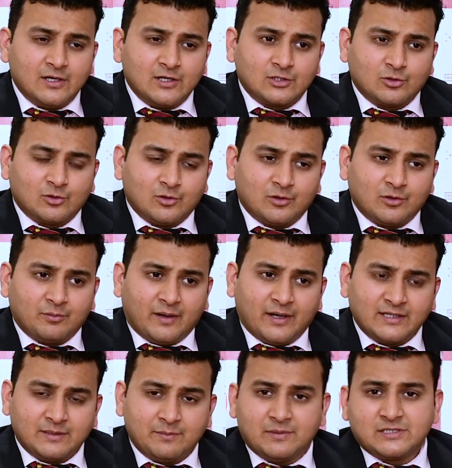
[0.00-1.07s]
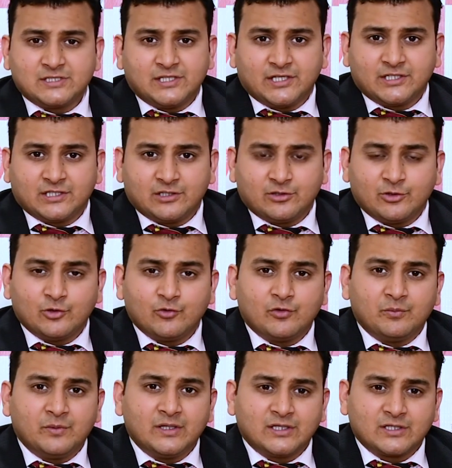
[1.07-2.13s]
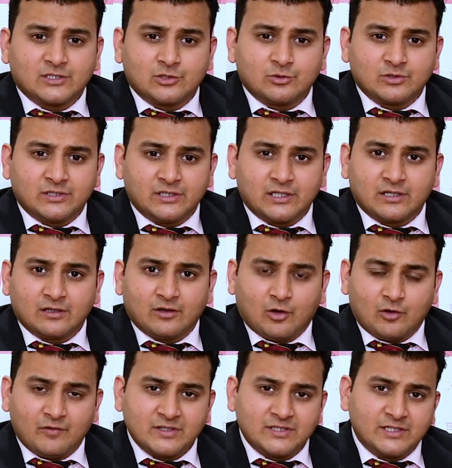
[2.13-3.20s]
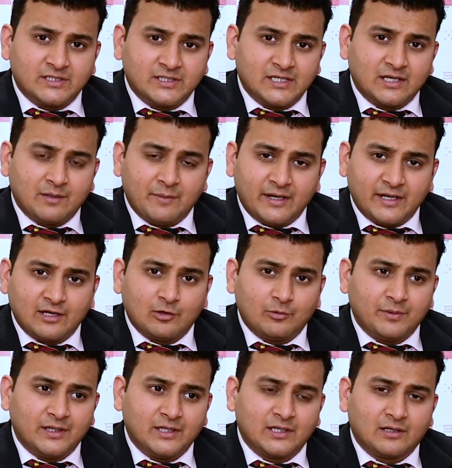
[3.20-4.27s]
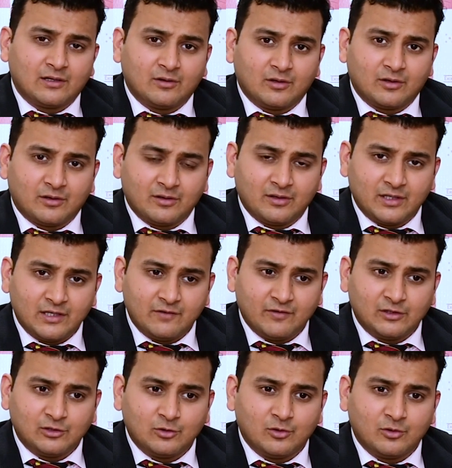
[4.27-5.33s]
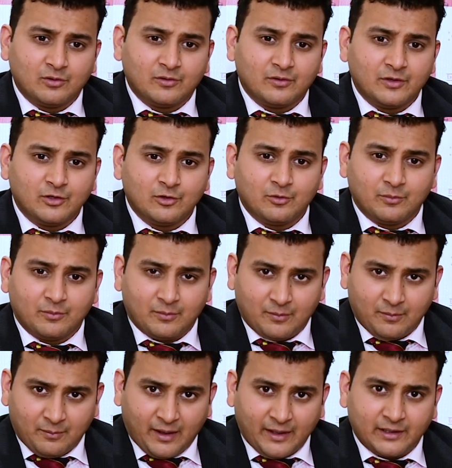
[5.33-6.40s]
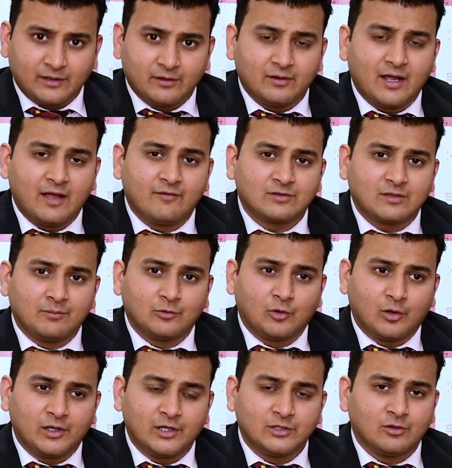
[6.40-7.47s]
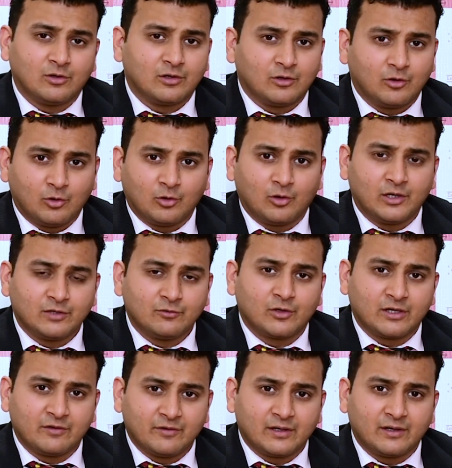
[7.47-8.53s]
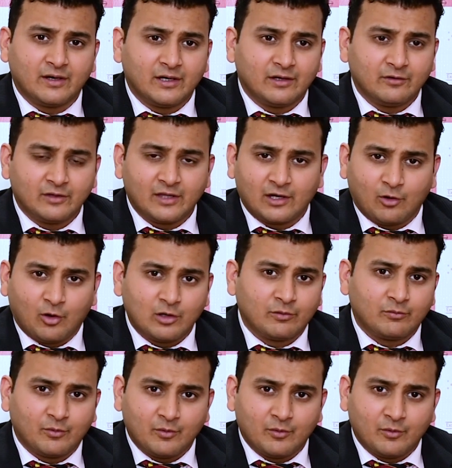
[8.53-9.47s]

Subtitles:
So my simple suggestion to you would be just to always seek a medical opinion, even though you might have some knowledge or no knowledge, whatever, and there are all